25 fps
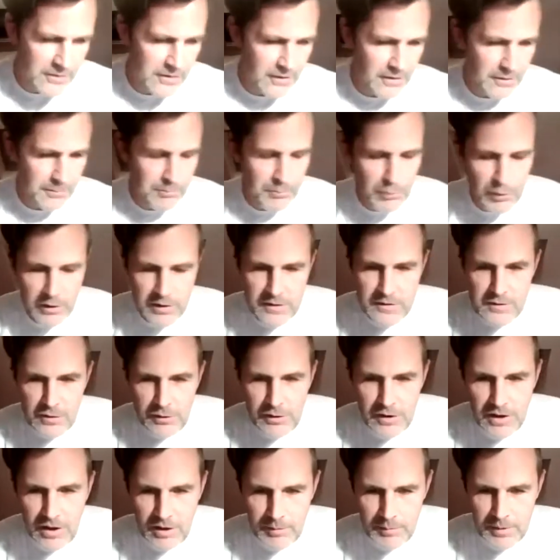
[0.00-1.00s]
a brilliant
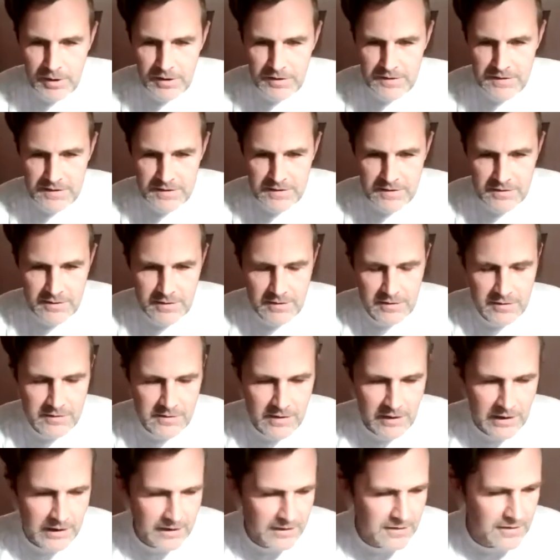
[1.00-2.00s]
origami artist. There's a
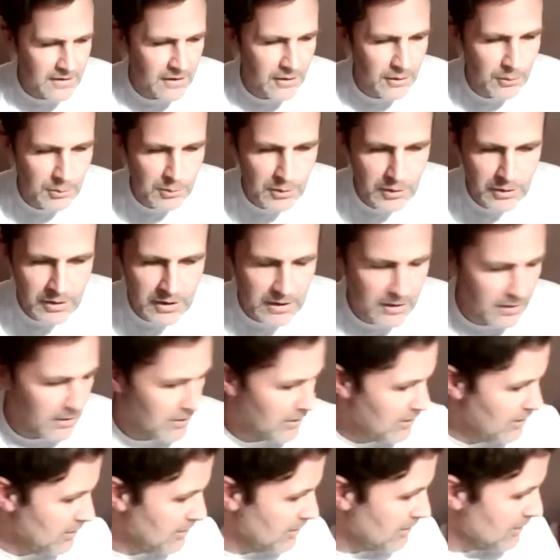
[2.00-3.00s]
link to her work in
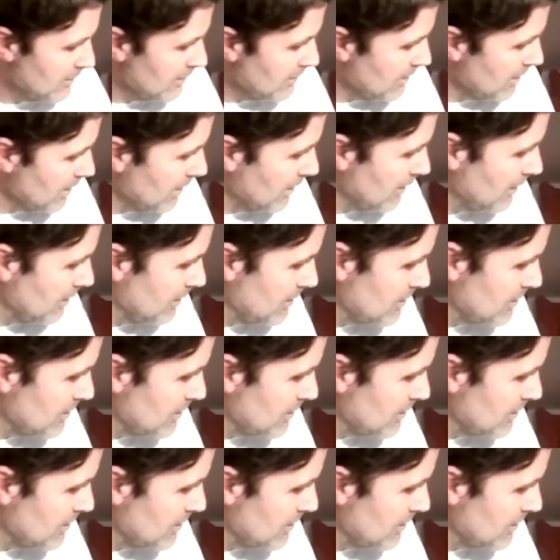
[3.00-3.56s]
the